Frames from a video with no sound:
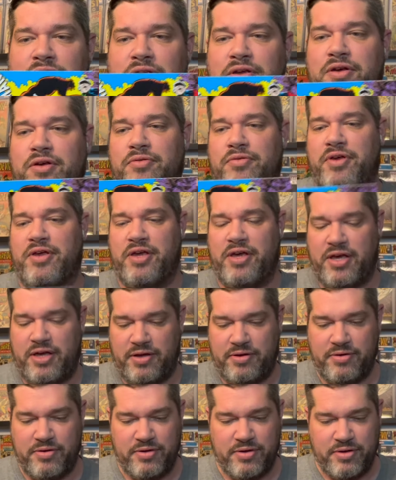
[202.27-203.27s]
Okay,
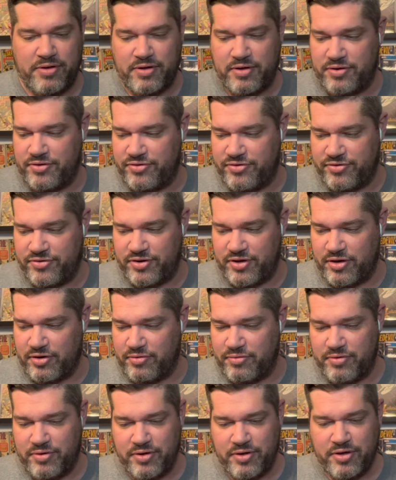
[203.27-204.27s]

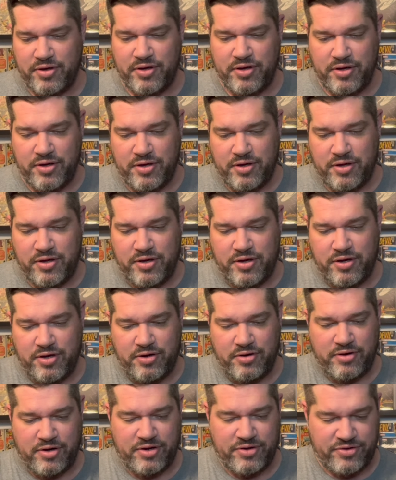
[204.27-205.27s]
so
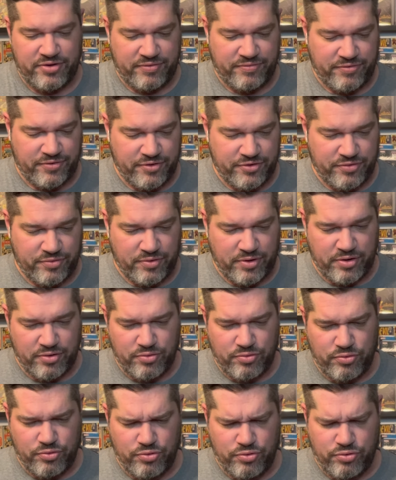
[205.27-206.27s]
here is the first one.
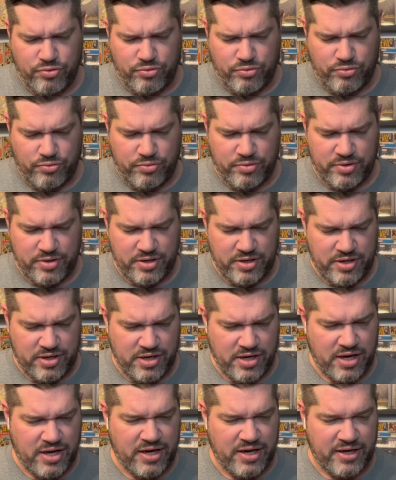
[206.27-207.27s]
Ooh,
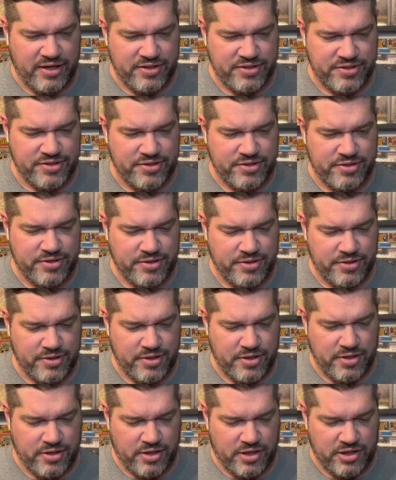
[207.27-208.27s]
nice.
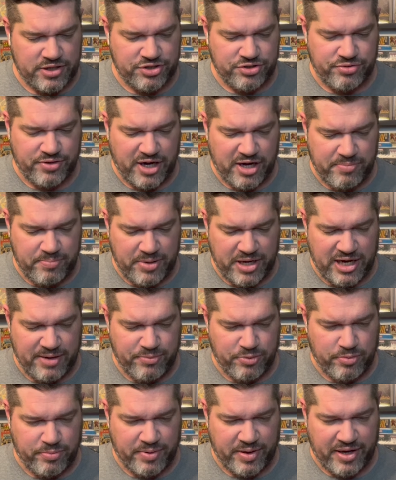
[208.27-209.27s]
A trade
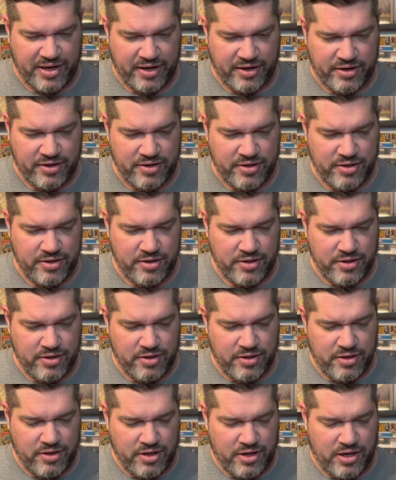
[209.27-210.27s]
paperback.
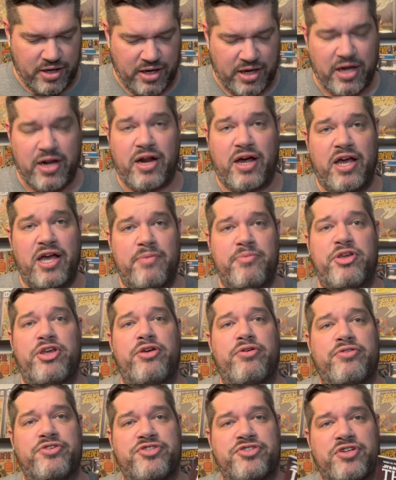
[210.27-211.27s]
And I am a
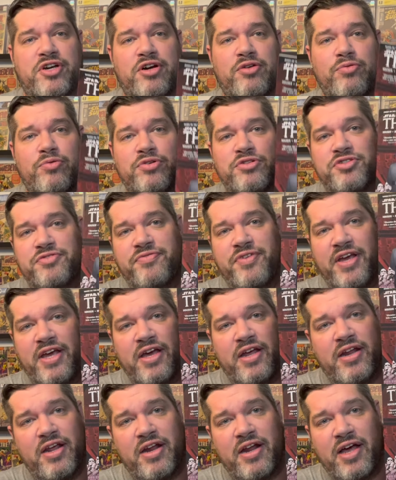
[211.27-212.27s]
huge Star Wars
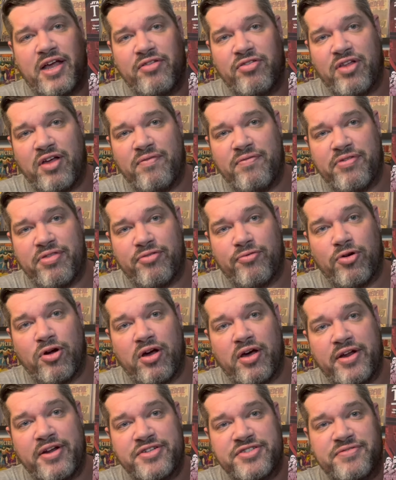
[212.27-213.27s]
fan, and I love
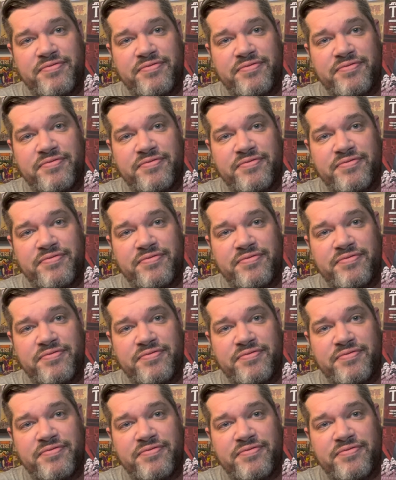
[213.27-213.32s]
Thrawn as a